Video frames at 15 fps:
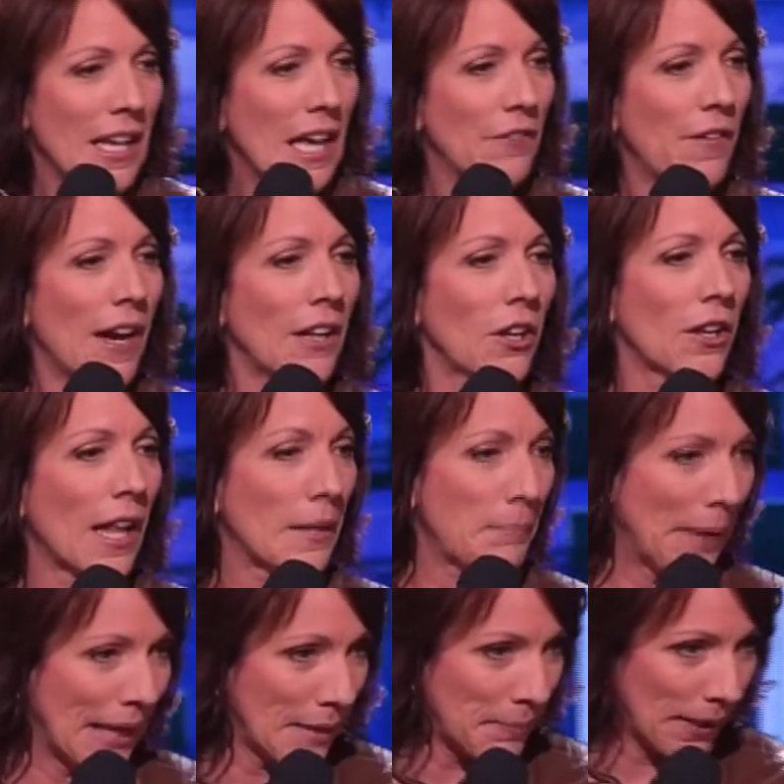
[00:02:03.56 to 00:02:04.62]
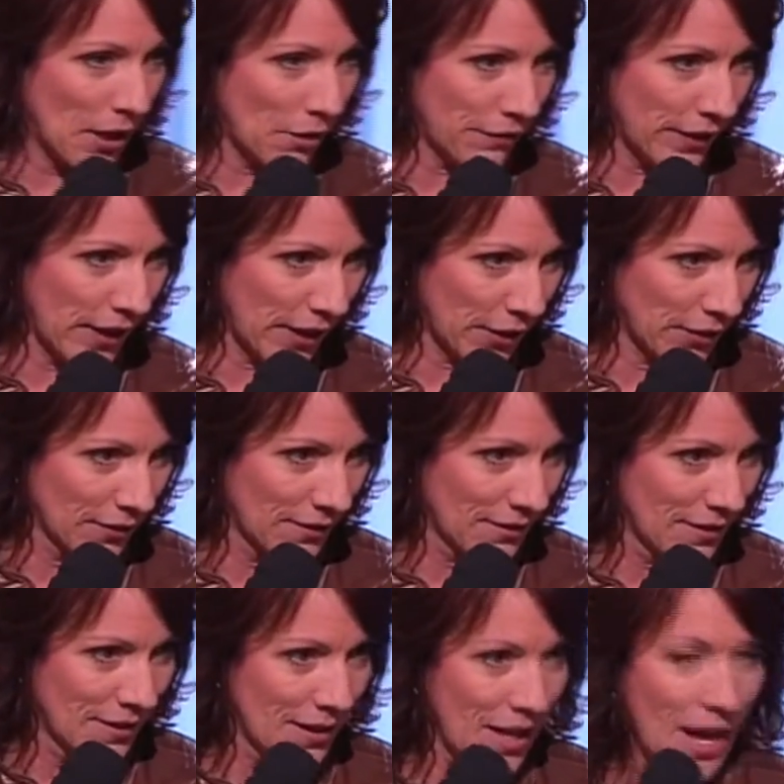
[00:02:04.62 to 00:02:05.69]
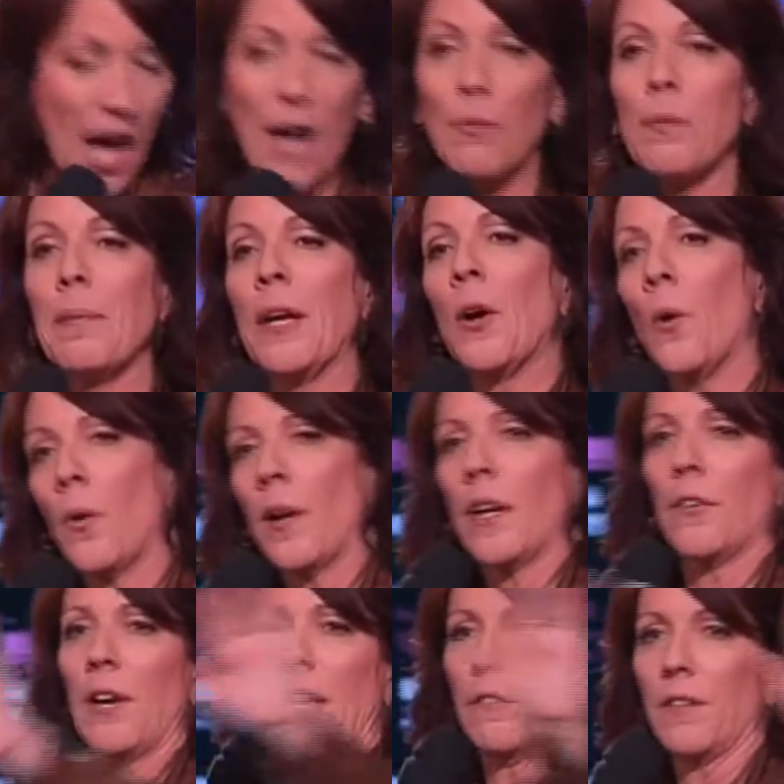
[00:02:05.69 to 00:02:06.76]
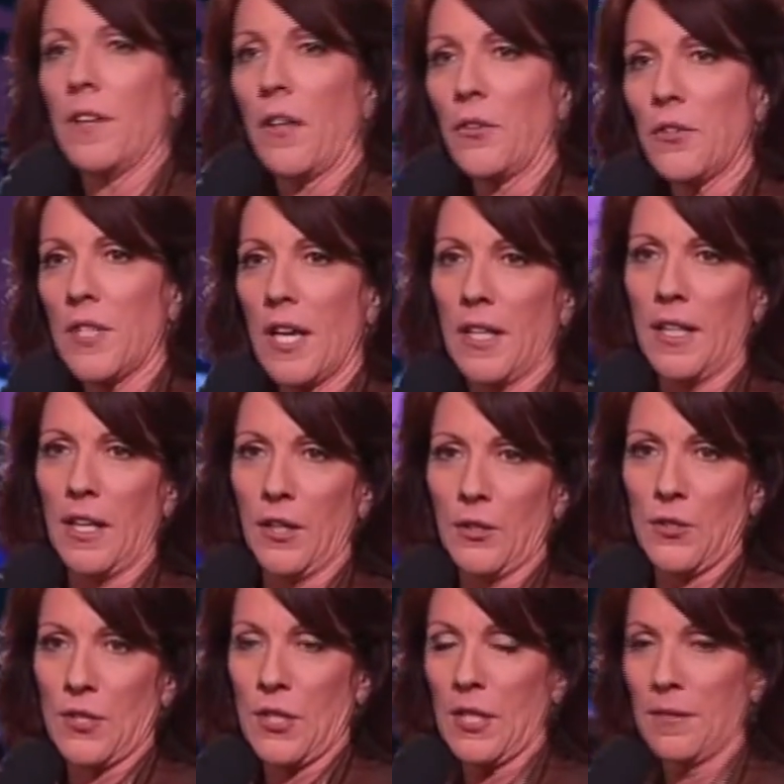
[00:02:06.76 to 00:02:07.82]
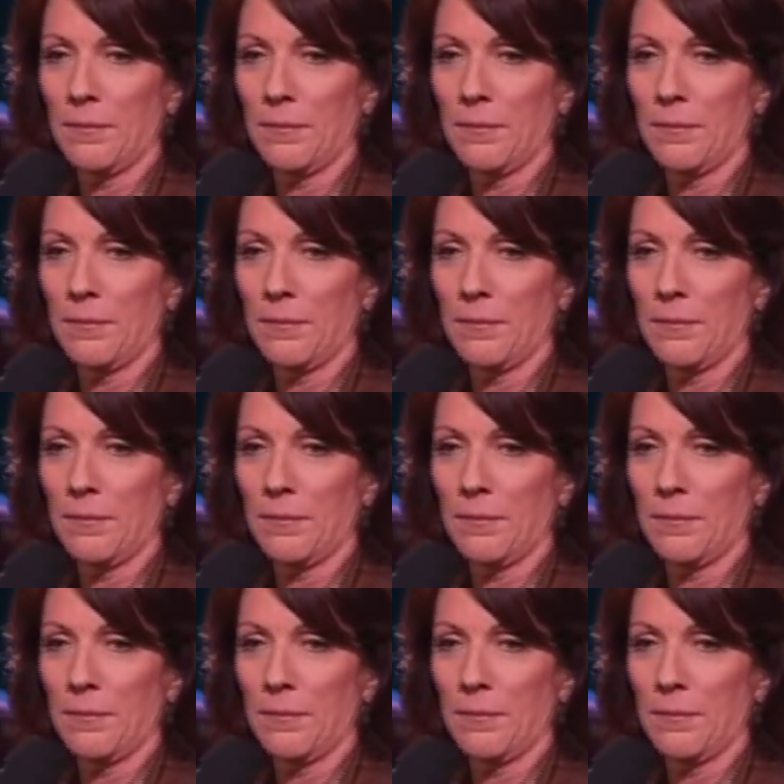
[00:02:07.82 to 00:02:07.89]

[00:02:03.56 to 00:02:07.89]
If I look like Bambi over here, I would be whoring around for another 10 years.